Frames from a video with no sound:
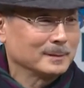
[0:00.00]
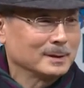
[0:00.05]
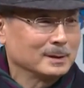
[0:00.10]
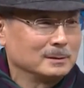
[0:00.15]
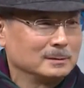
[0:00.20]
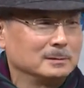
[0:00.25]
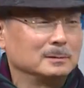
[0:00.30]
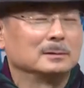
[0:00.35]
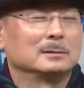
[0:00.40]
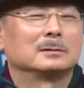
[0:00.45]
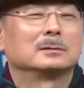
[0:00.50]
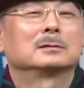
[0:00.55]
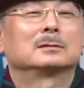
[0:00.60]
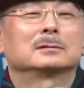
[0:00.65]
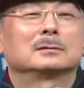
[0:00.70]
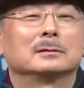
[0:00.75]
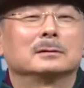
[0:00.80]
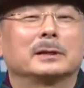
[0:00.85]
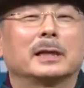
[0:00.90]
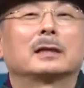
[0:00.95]
If she
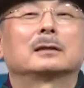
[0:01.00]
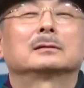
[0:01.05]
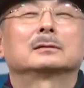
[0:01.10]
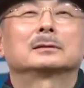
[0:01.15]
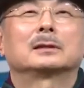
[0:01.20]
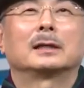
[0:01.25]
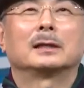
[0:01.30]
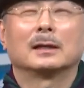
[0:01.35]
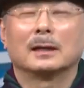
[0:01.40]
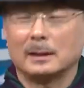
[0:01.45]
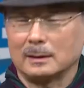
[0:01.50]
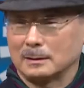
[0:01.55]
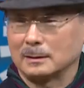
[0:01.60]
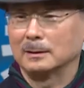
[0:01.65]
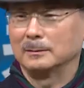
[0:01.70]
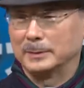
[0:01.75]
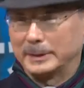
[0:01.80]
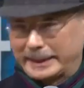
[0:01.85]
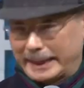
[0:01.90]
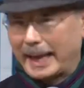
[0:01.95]
says that will work
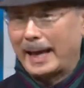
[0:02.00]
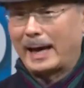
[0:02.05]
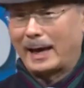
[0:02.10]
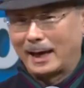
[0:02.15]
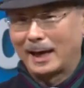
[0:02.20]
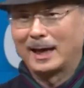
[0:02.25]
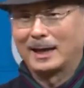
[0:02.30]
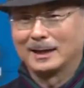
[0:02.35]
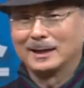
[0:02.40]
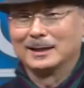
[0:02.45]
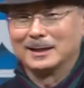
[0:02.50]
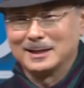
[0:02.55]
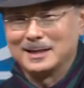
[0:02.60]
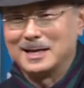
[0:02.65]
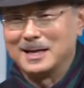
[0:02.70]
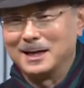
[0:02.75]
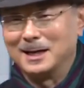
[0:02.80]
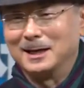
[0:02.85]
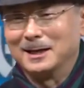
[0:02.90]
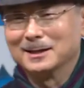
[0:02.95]
out,
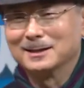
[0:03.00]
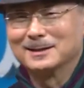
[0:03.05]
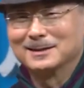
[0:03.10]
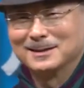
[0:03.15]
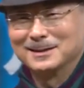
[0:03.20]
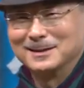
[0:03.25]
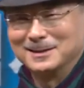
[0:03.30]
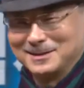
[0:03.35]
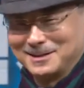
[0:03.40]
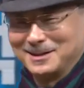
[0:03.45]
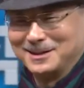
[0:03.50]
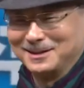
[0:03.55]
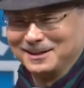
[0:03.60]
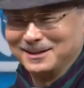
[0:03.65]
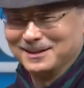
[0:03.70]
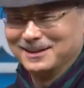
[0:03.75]
then it does work out.